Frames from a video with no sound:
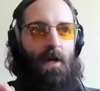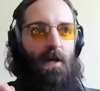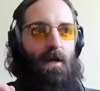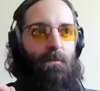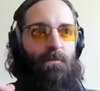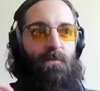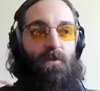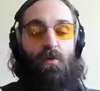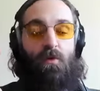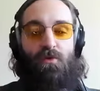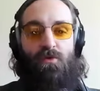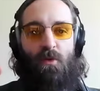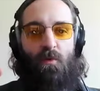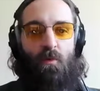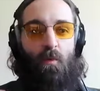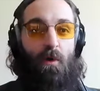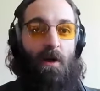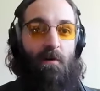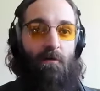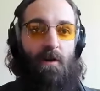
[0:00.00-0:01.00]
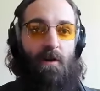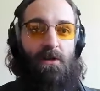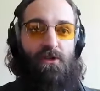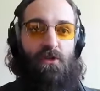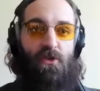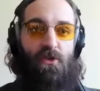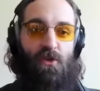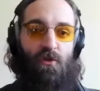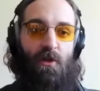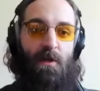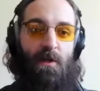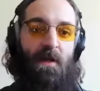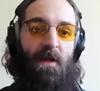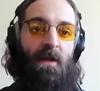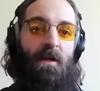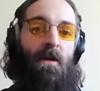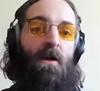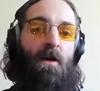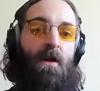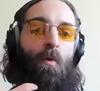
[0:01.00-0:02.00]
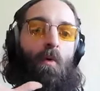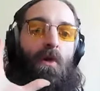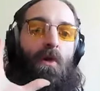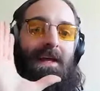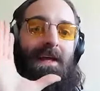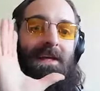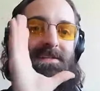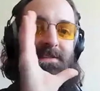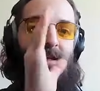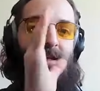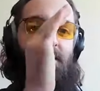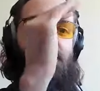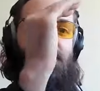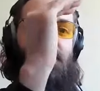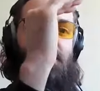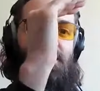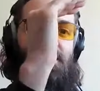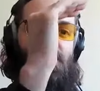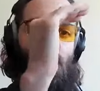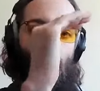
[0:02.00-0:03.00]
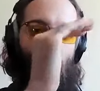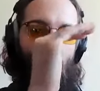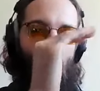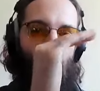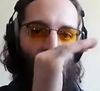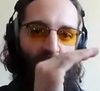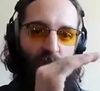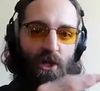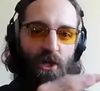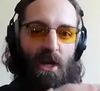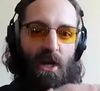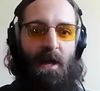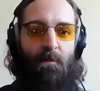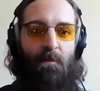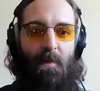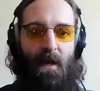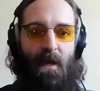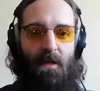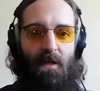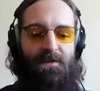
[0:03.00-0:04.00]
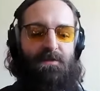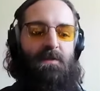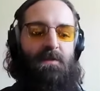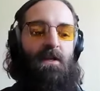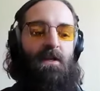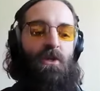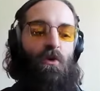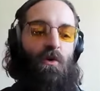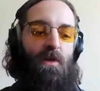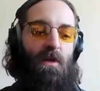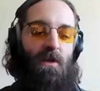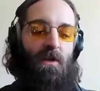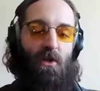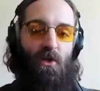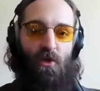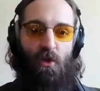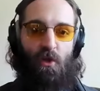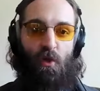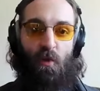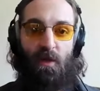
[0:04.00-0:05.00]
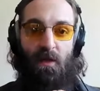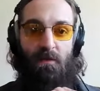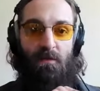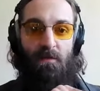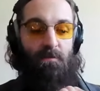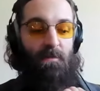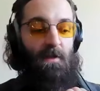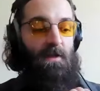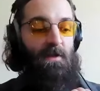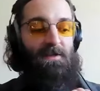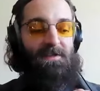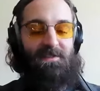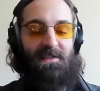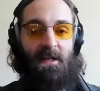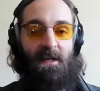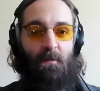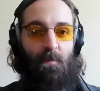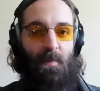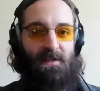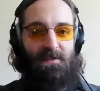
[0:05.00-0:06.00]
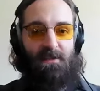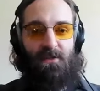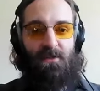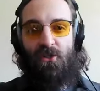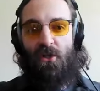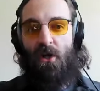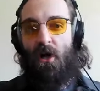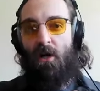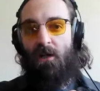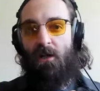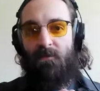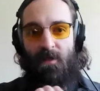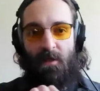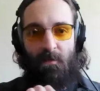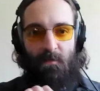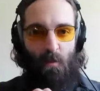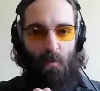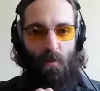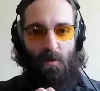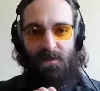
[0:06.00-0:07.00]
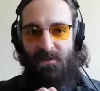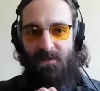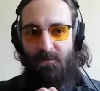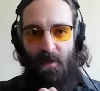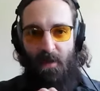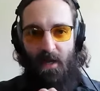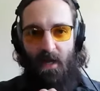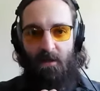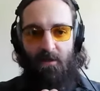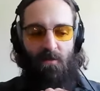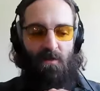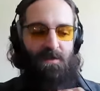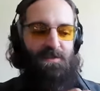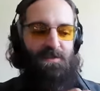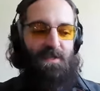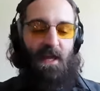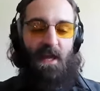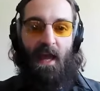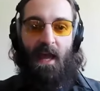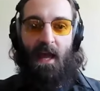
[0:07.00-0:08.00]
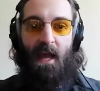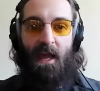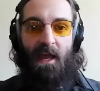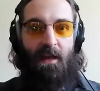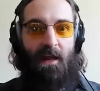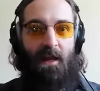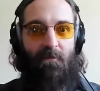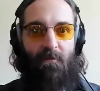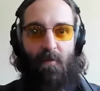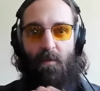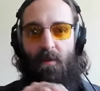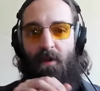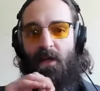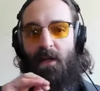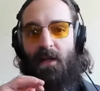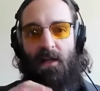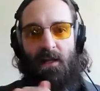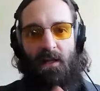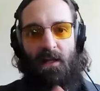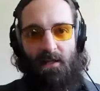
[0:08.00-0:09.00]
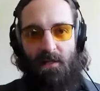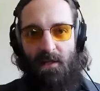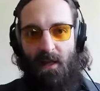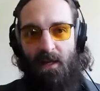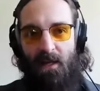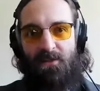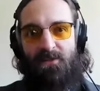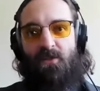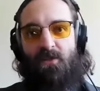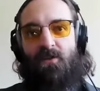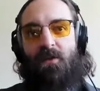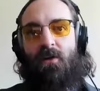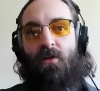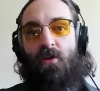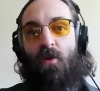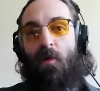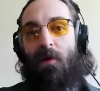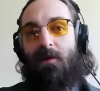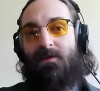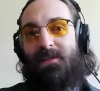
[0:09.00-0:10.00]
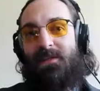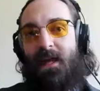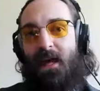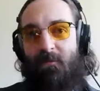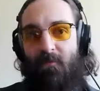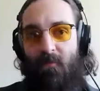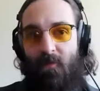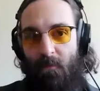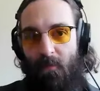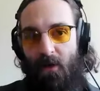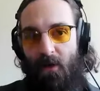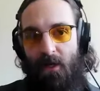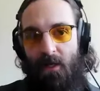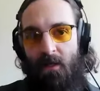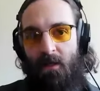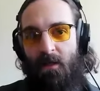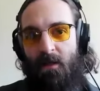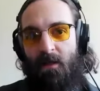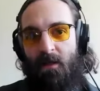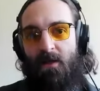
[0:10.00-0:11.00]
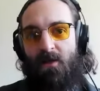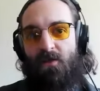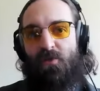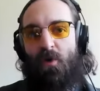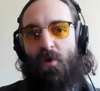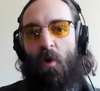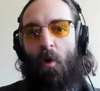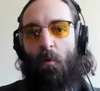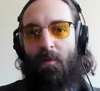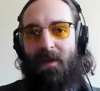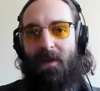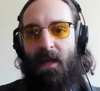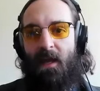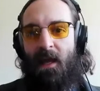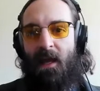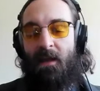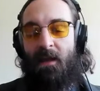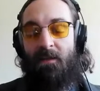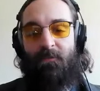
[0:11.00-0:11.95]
or YouTube, wherever else you're streaming, will get sent to this one chat box, and you can send a message to all of them in one spot. You can say "Hey" to everybody and hit enter, and it'll go out to everybody. So OBS